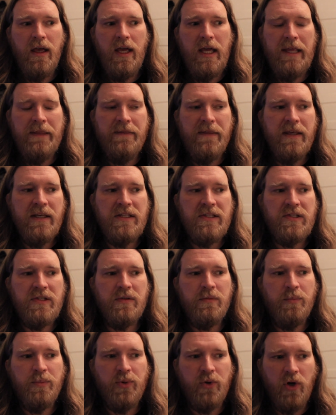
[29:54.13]
And
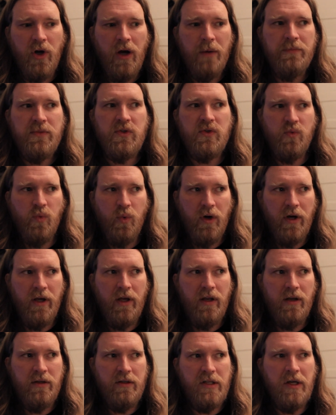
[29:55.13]
this prompts
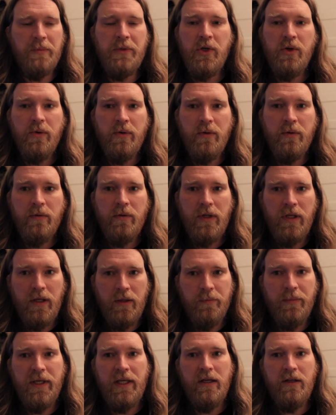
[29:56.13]
what
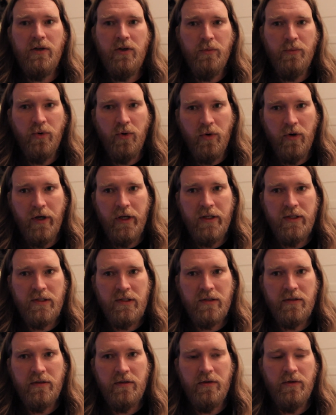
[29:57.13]
W.E.B. Du
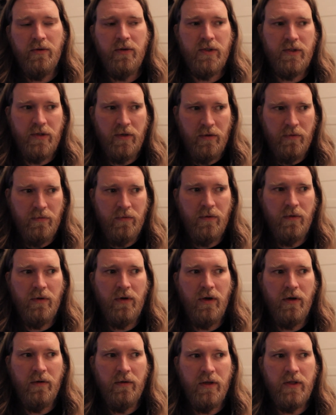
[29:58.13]
Bois, who is a
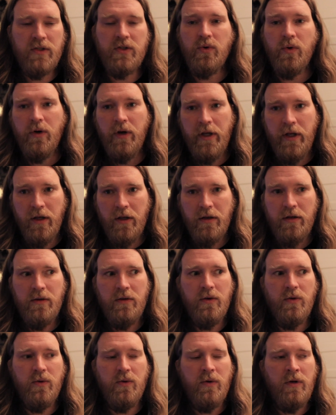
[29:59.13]
historian
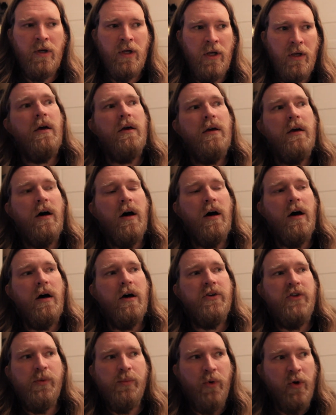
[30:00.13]
who
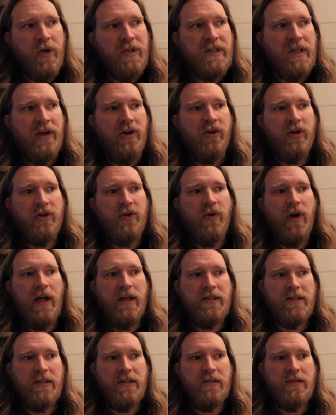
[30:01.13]
Du Bois
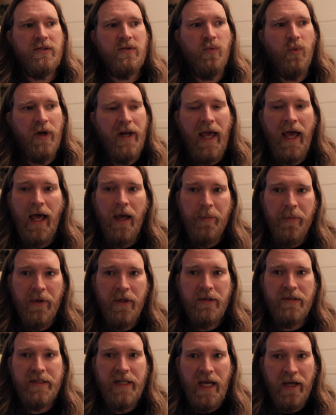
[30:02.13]
characterizes what
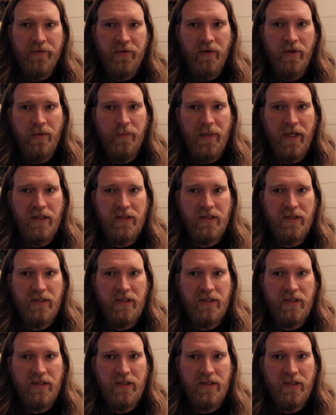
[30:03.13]
happens after the